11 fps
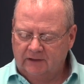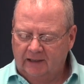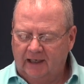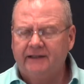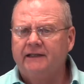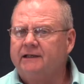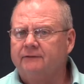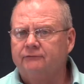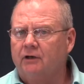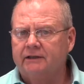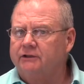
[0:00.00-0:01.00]
I think of
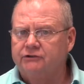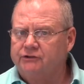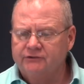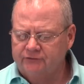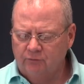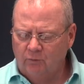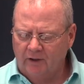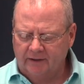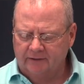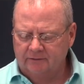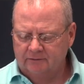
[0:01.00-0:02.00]
talking just to
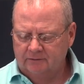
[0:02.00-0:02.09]
one